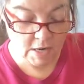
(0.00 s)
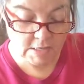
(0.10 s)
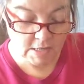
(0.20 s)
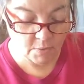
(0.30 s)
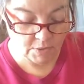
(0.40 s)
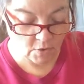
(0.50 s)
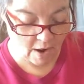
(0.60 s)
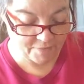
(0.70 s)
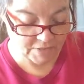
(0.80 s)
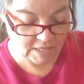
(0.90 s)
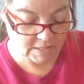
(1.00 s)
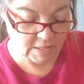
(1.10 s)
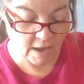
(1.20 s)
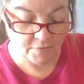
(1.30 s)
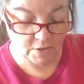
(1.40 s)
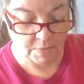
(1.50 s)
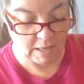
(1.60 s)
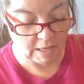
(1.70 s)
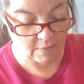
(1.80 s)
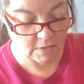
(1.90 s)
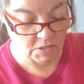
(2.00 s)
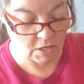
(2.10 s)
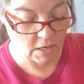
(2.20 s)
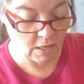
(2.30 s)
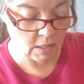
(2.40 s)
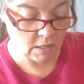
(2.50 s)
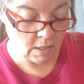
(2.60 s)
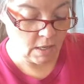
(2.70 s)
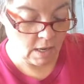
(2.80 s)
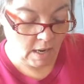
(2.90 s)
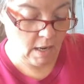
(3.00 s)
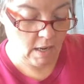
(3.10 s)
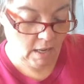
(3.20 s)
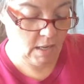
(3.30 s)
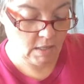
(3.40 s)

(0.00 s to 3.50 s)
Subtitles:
with crafting stuff at the beginning of this year. And